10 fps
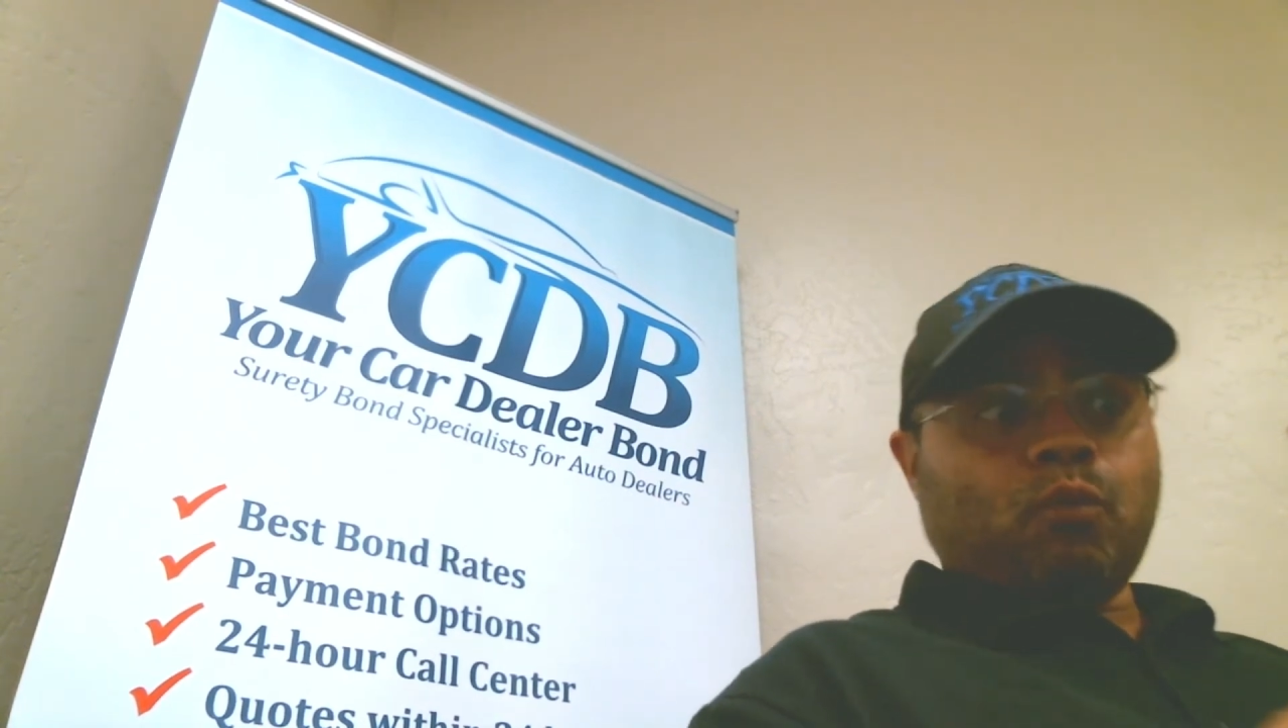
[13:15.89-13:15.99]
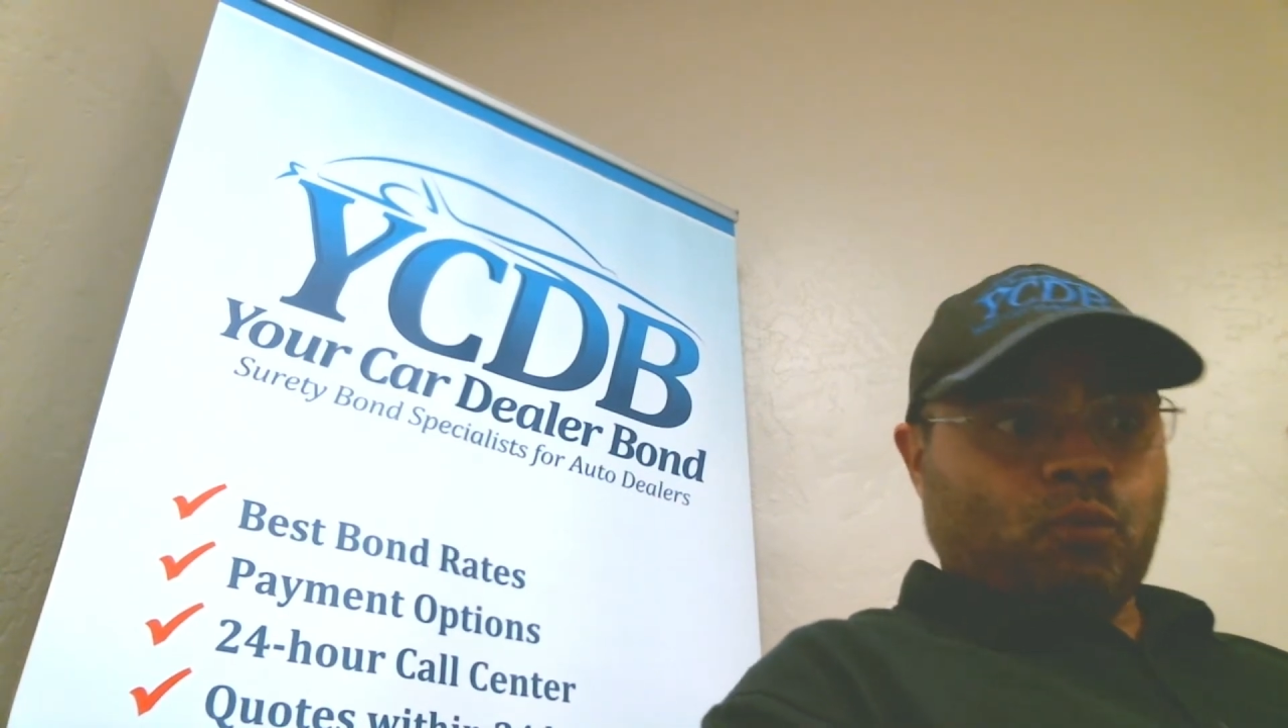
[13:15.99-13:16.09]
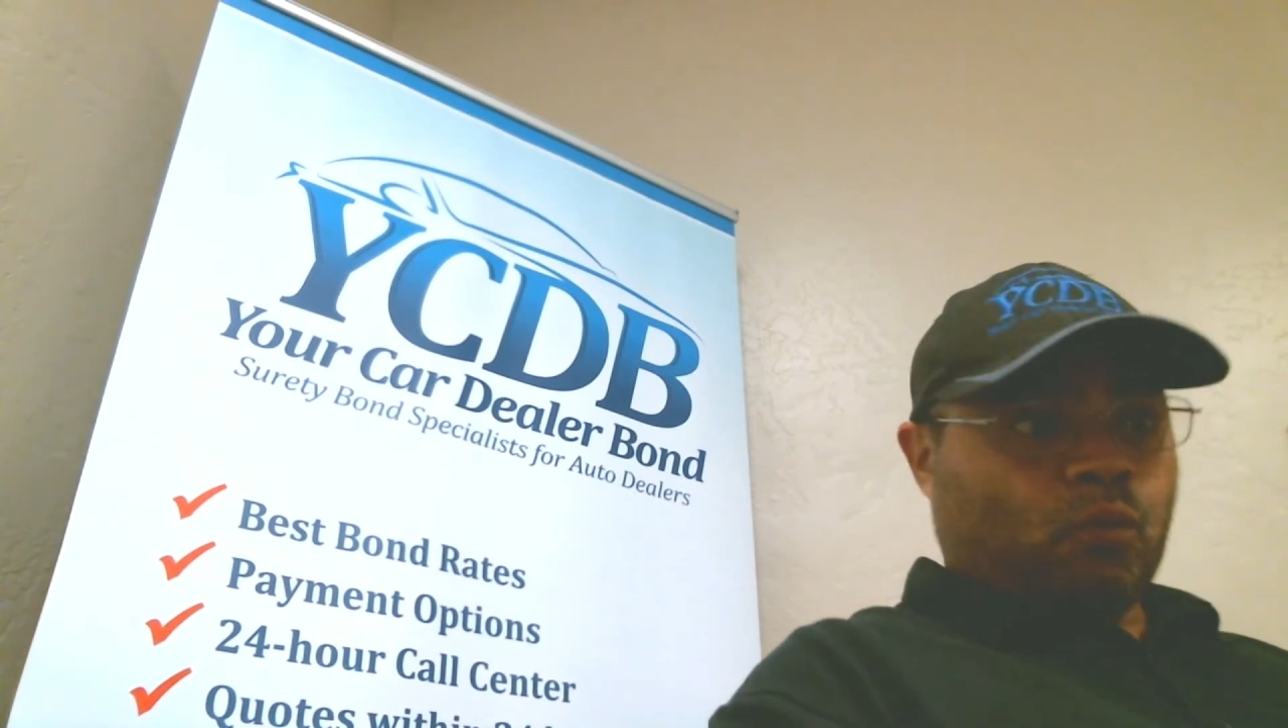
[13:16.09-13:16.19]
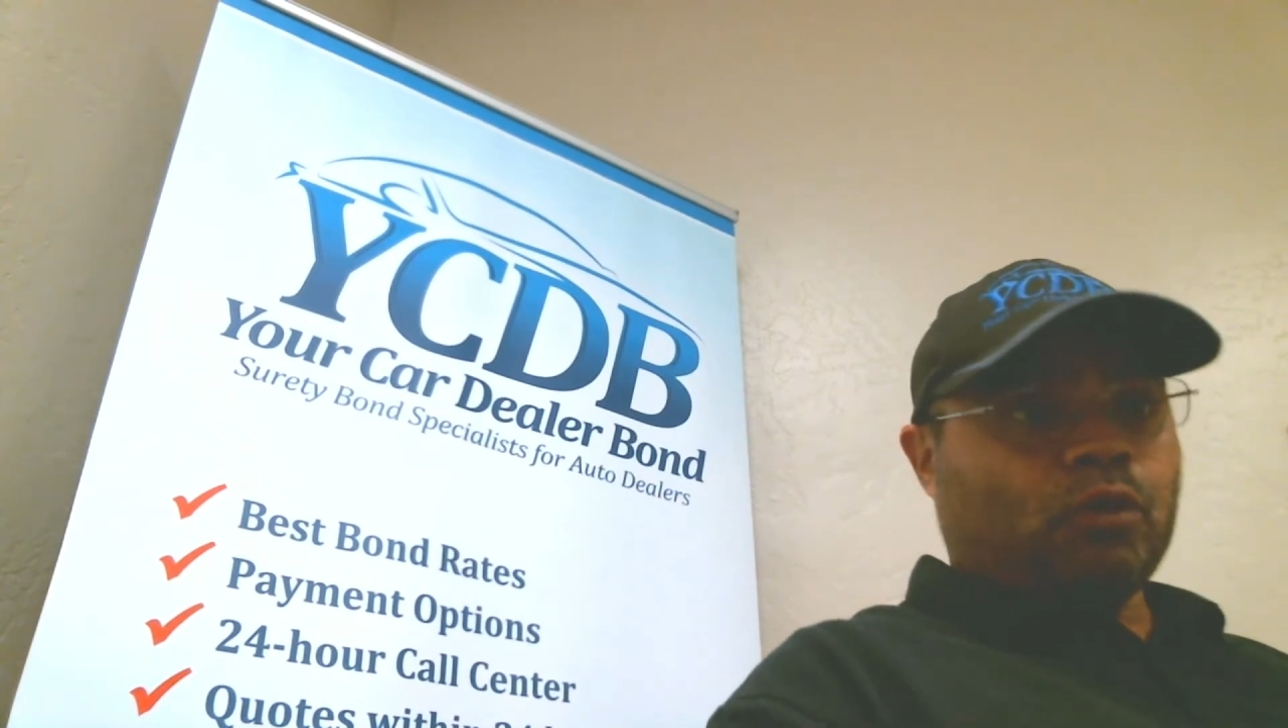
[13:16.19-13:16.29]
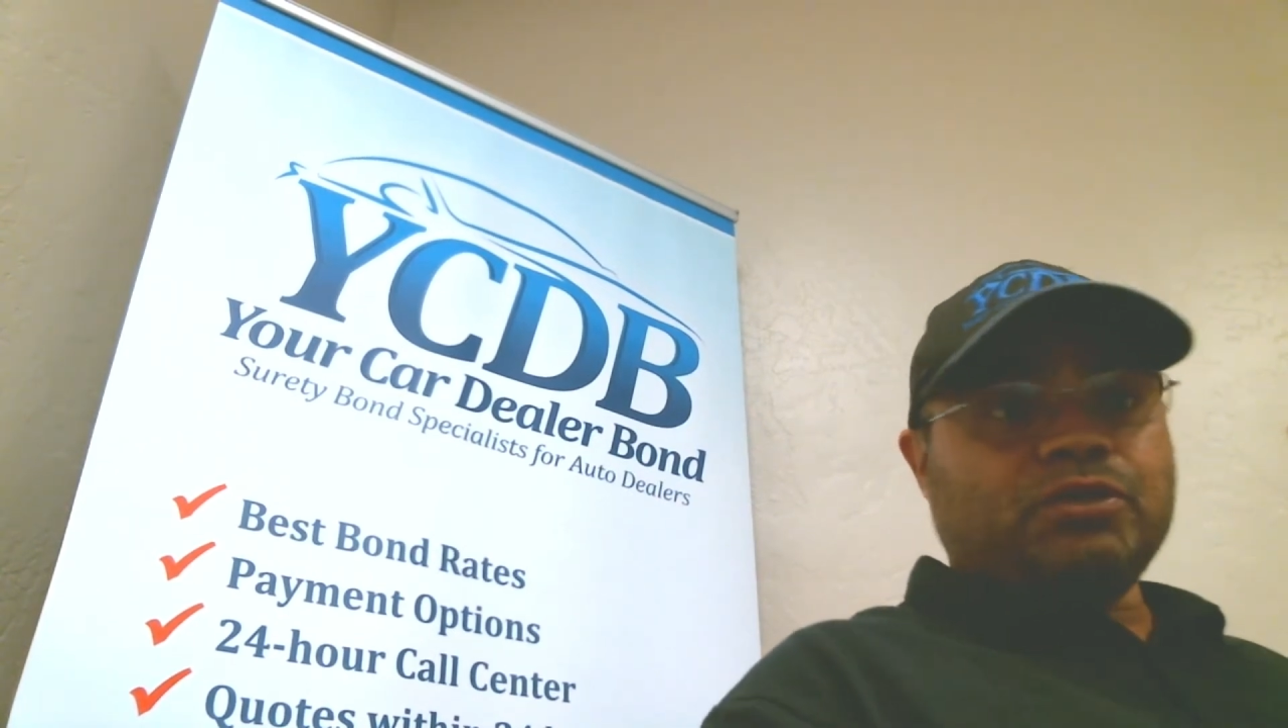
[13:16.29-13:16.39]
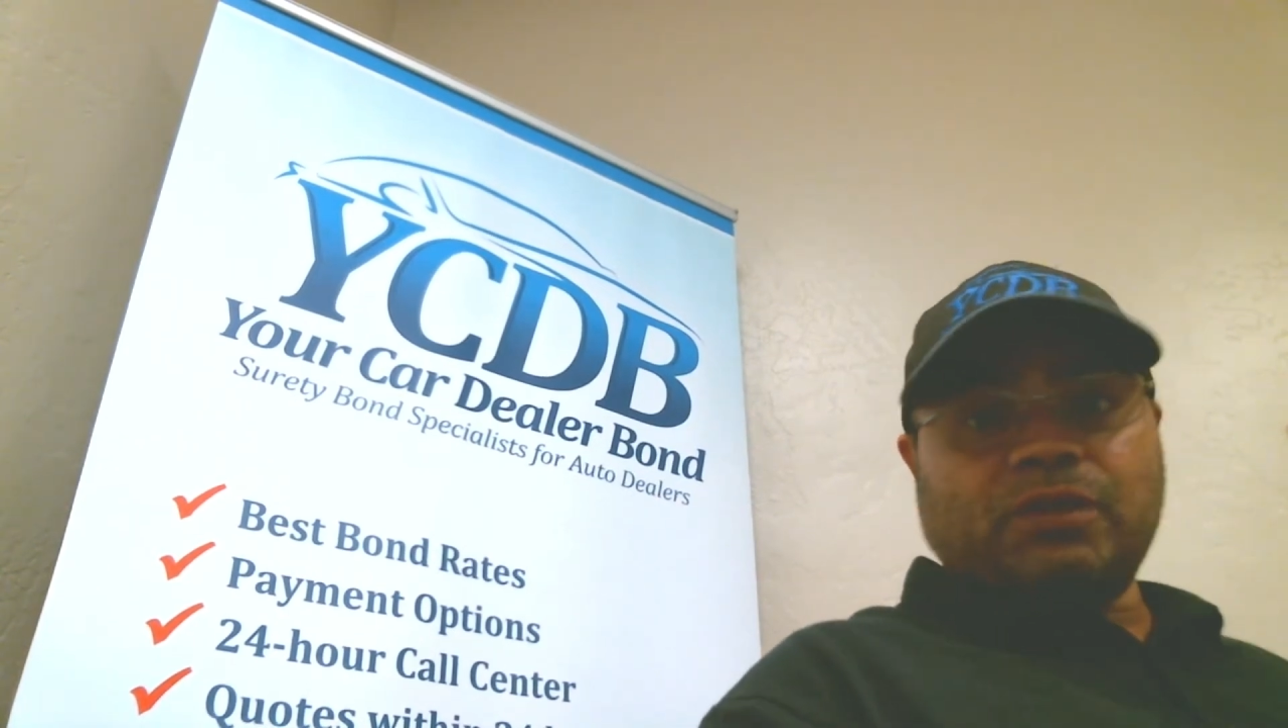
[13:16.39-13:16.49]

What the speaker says: word